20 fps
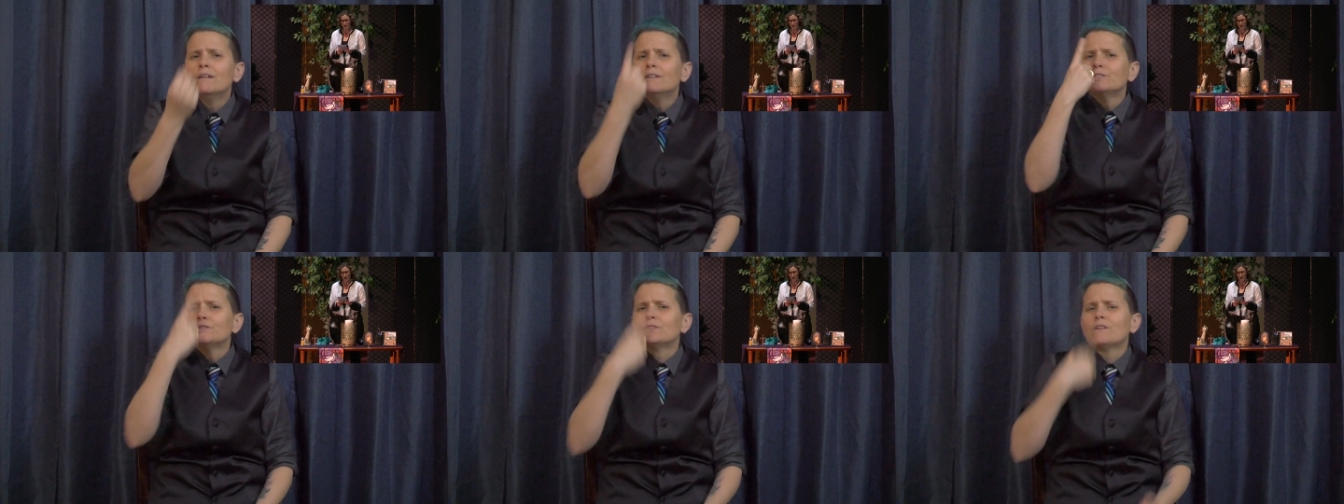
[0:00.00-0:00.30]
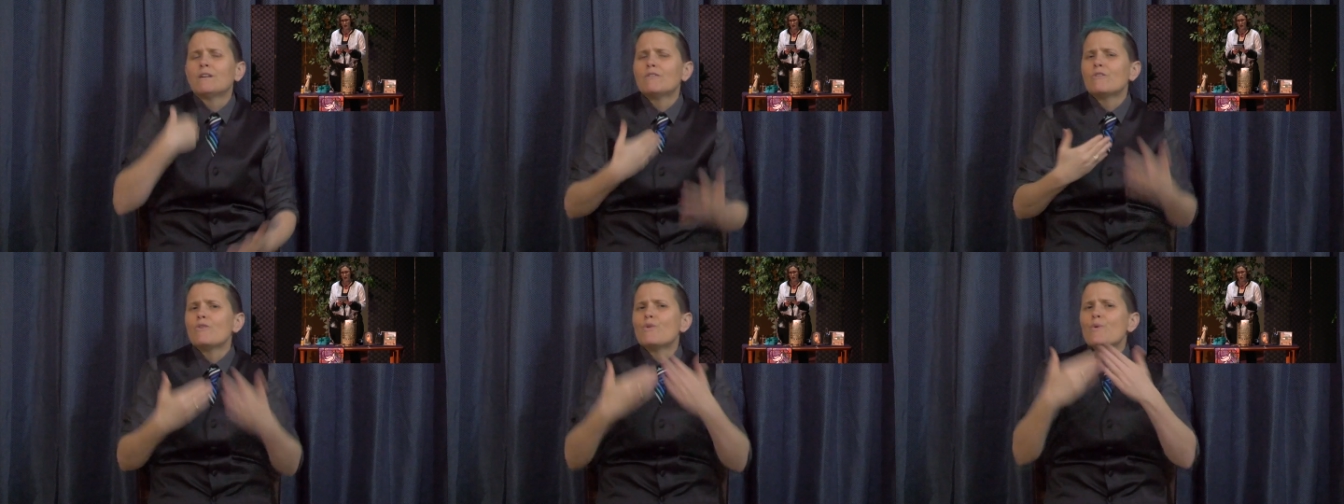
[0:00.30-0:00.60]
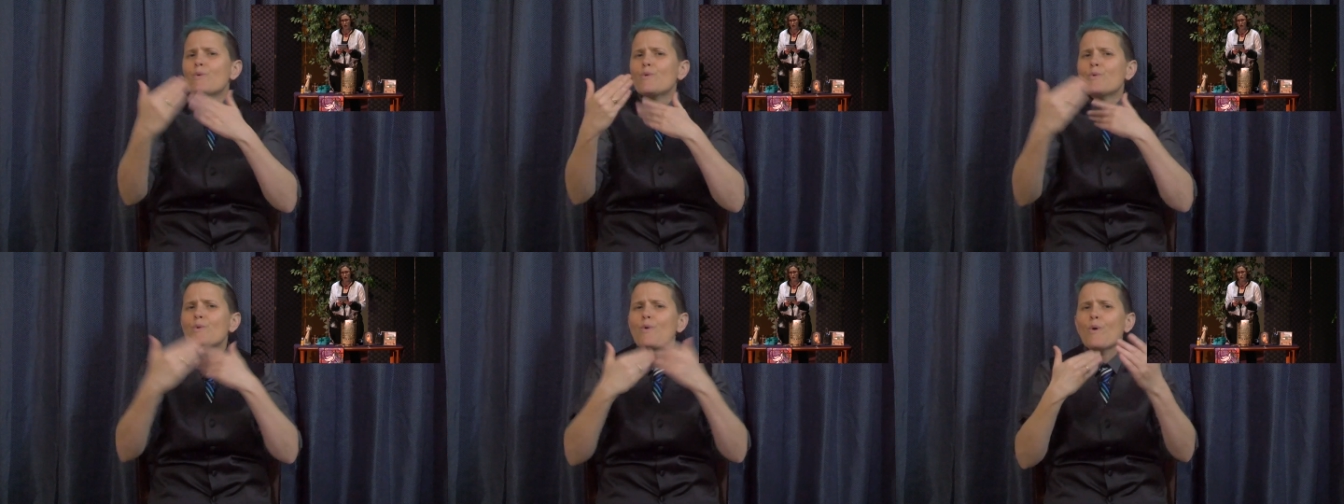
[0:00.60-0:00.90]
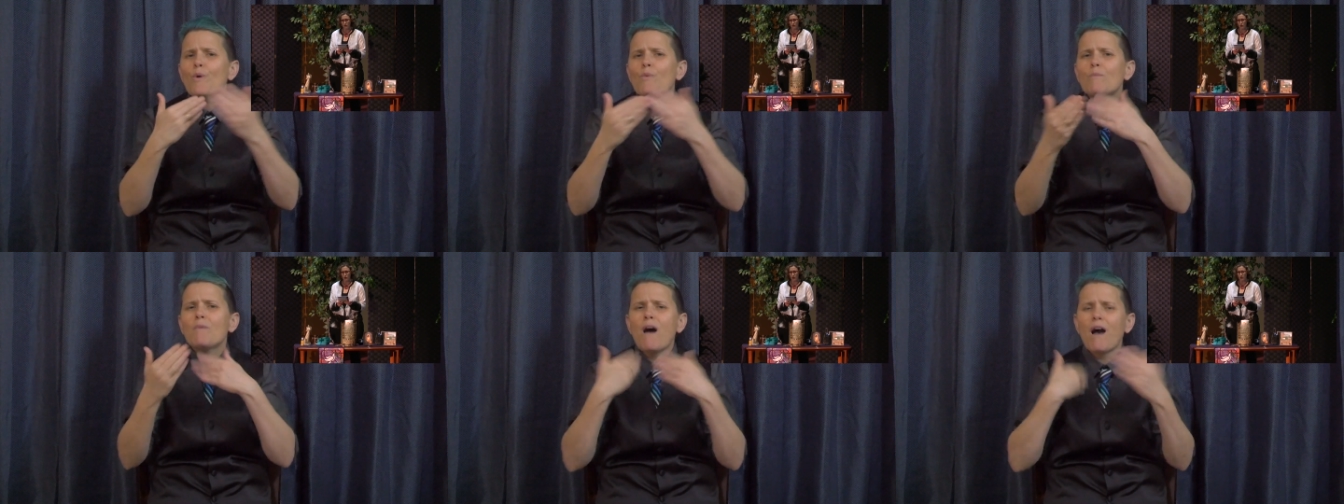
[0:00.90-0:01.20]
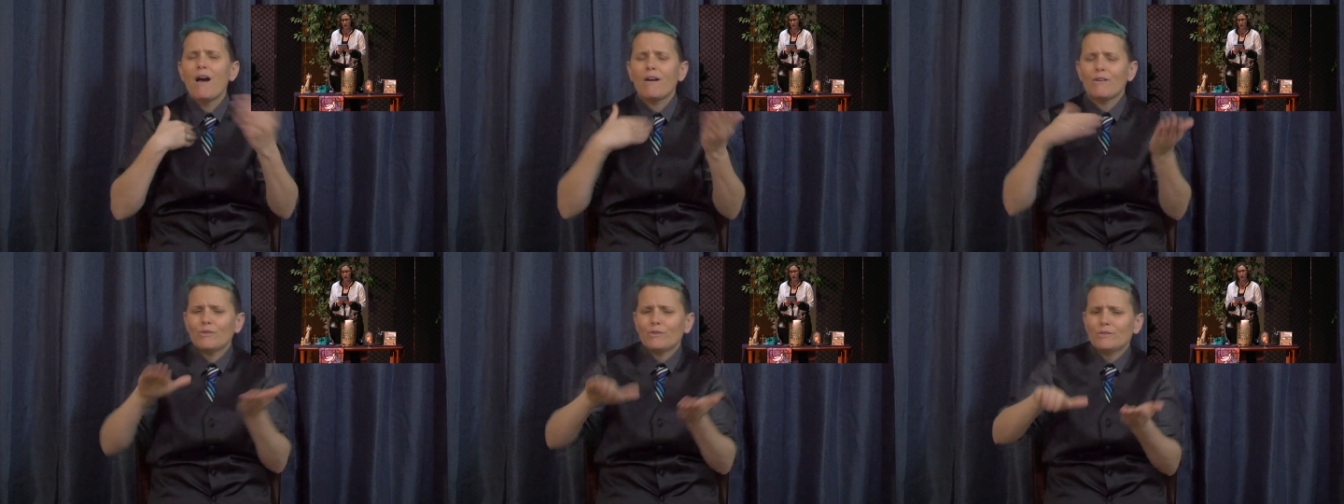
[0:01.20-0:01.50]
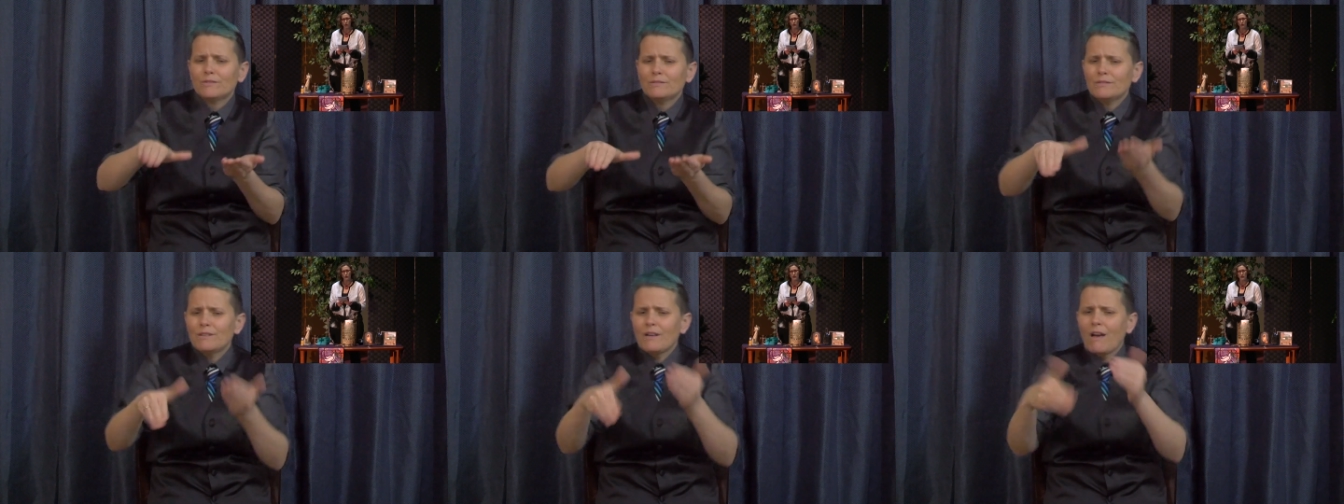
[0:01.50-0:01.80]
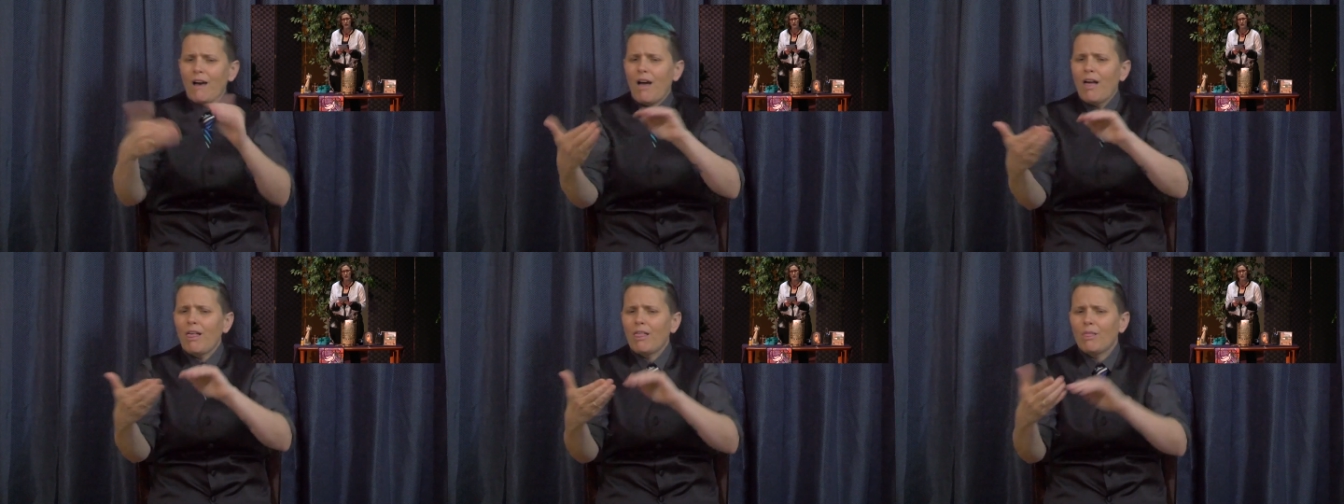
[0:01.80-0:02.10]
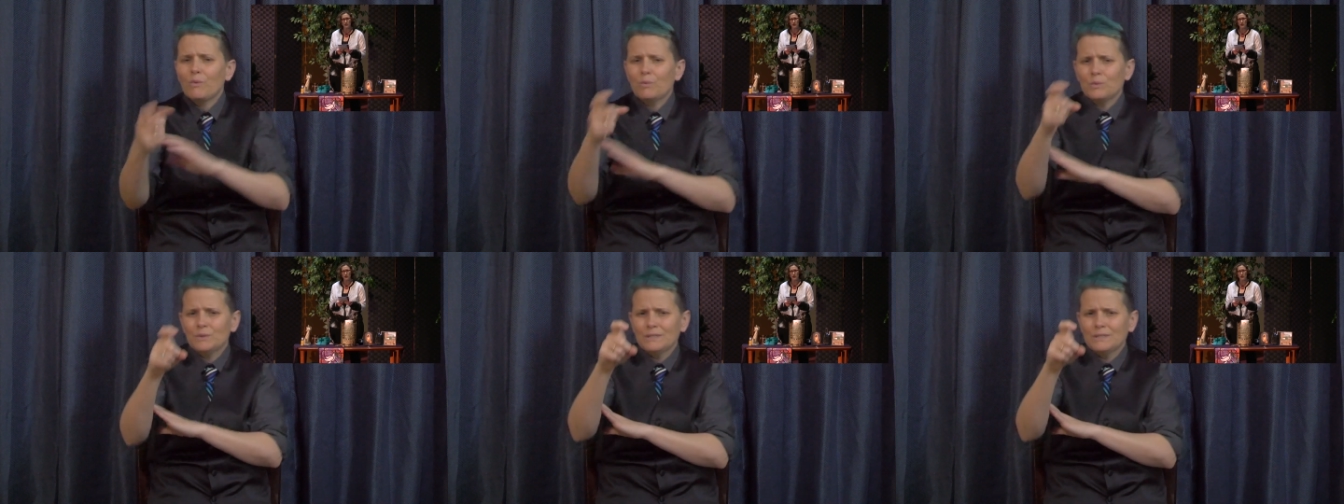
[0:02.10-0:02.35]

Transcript: And he called forth wholeness,